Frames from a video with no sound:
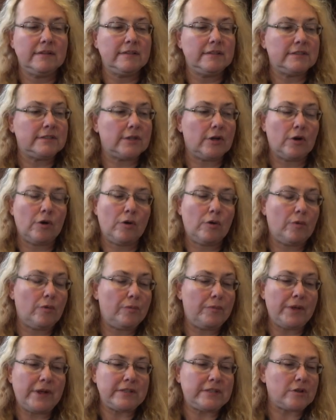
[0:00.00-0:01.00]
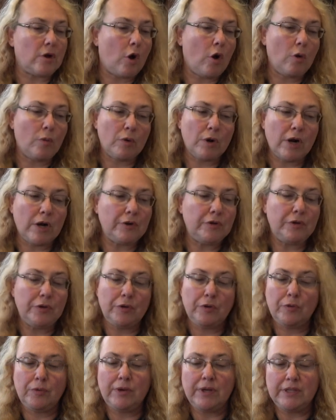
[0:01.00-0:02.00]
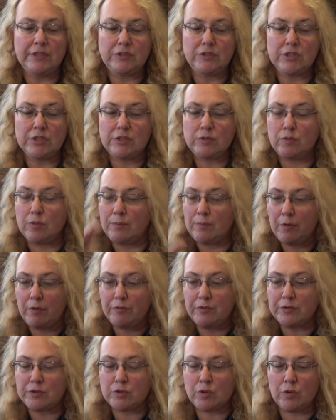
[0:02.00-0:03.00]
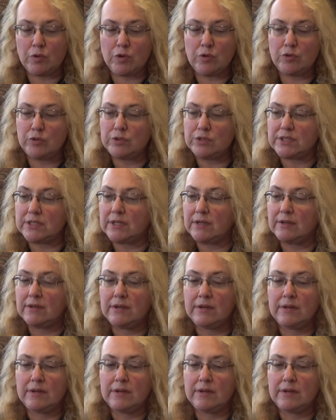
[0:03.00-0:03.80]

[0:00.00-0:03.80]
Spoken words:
So that's all we're going to do is just remove the screws,